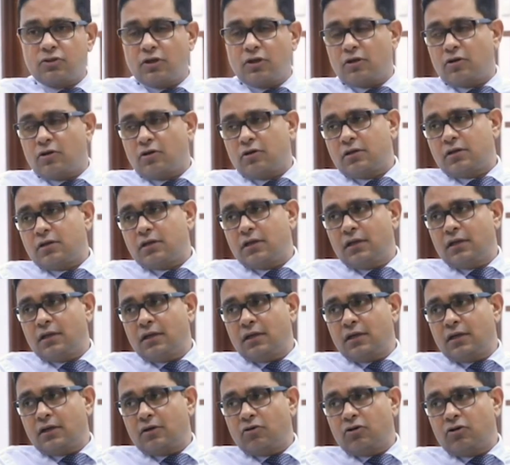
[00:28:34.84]
you are not
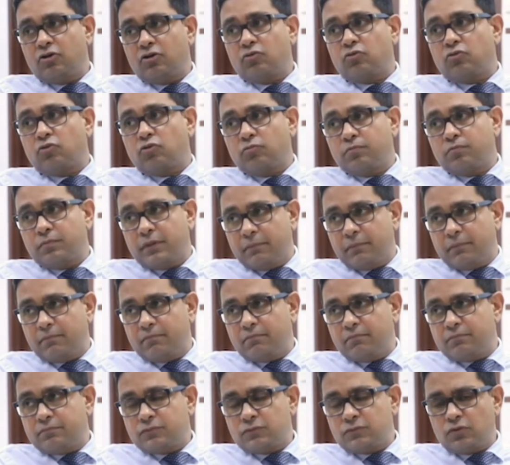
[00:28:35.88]
going to groom them.
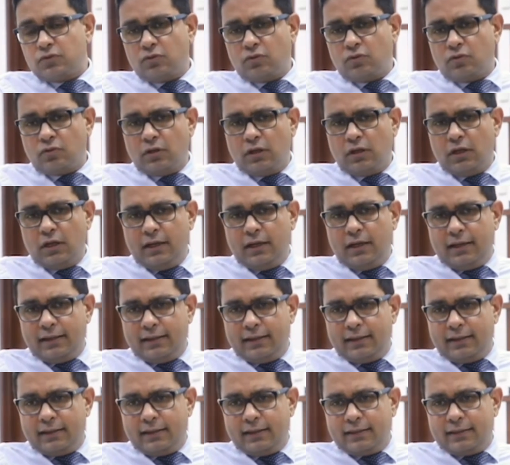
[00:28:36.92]
So
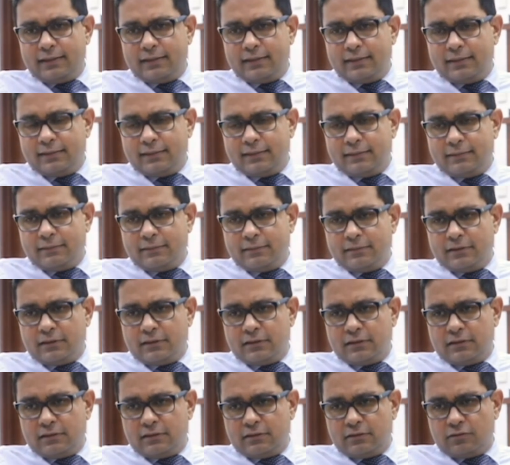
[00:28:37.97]

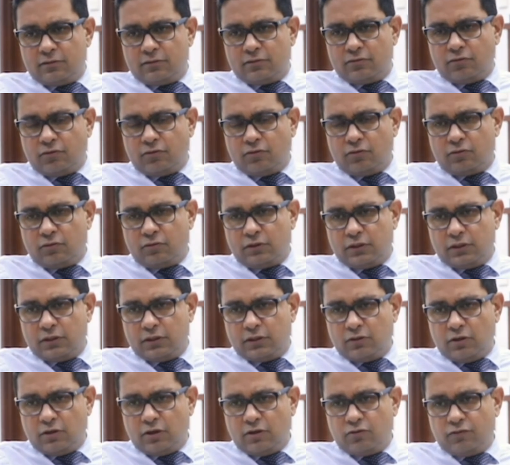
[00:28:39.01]

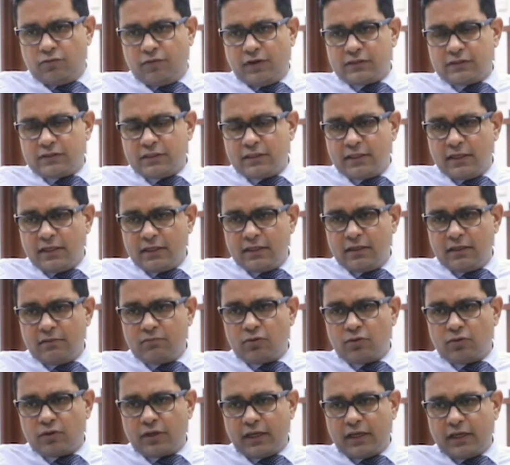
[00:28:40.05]
you have to facilitate them
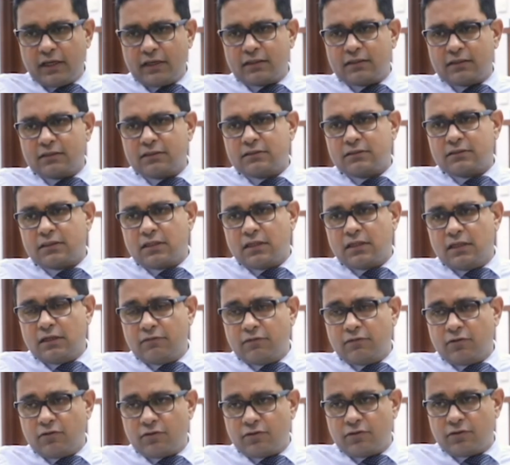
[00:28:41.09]
to take certain
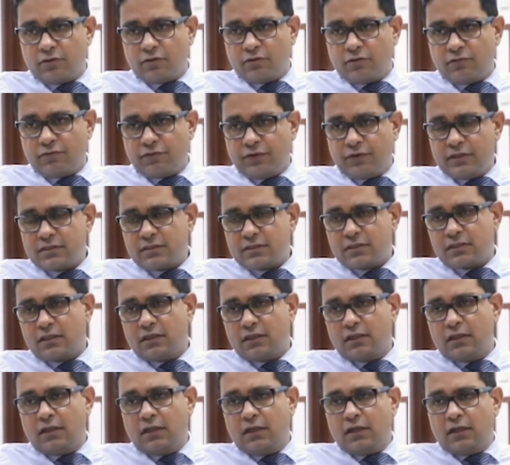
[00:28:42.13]
level of risk,
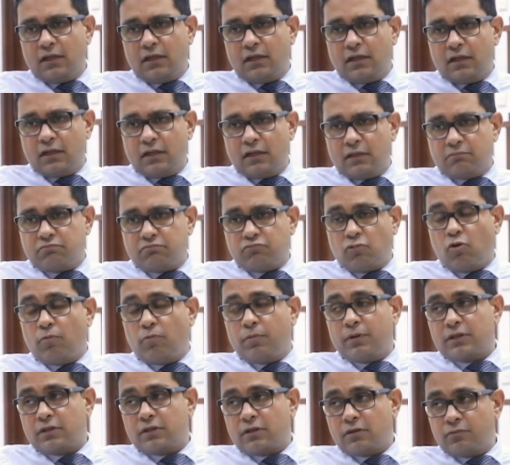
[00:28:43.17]

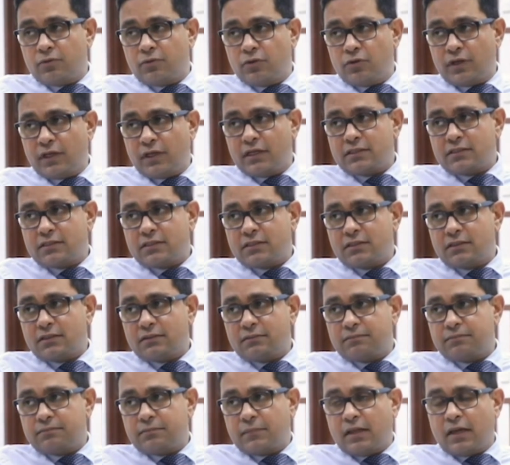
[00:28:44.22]
open communication,
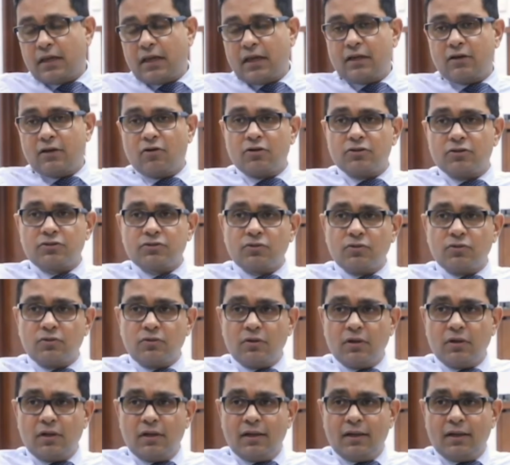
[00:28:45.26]
and also